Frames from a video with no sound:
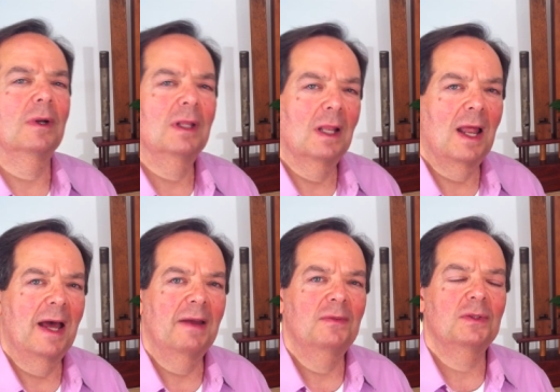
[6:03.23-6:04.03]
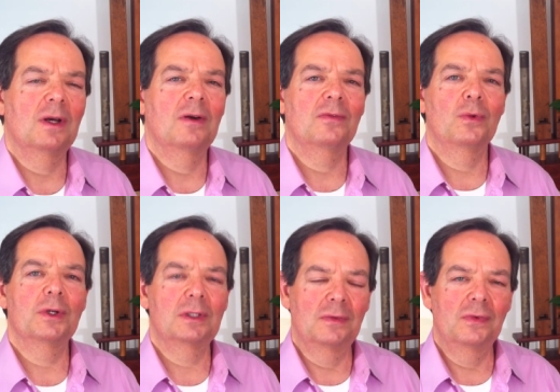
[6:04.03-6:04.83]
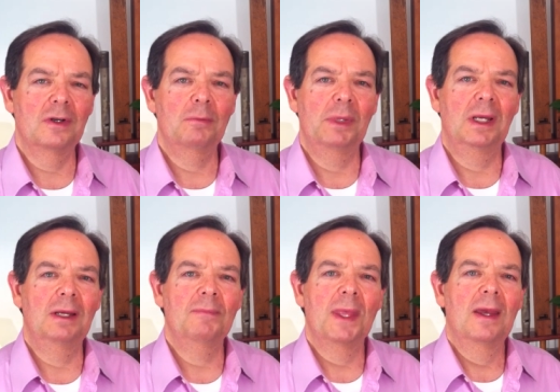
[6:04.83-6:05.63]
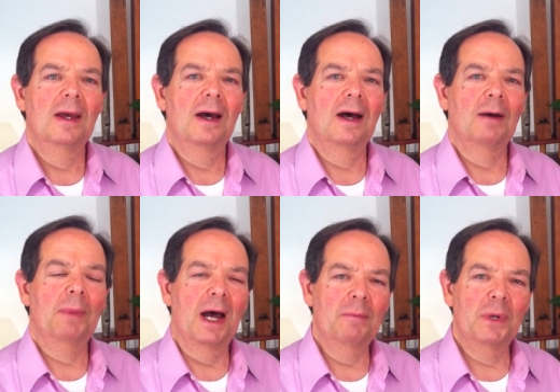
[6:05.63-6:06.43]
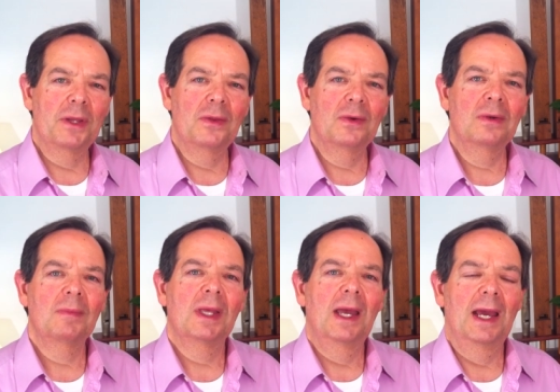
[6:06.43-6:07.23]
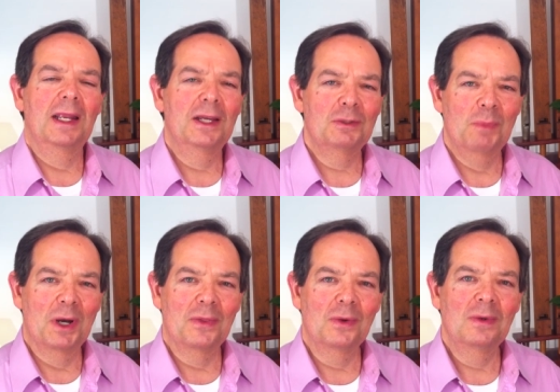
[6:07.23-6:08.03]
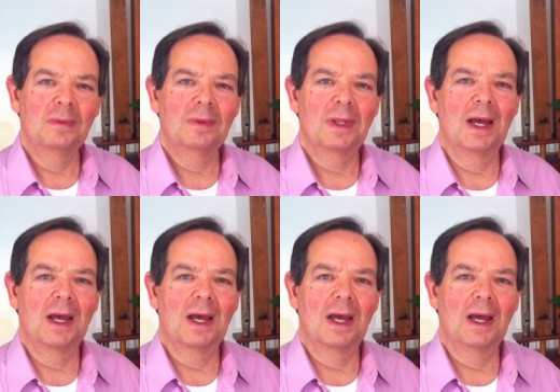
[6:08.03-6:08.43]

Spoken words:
were in the lives of Christopher and me, my mother and his mother,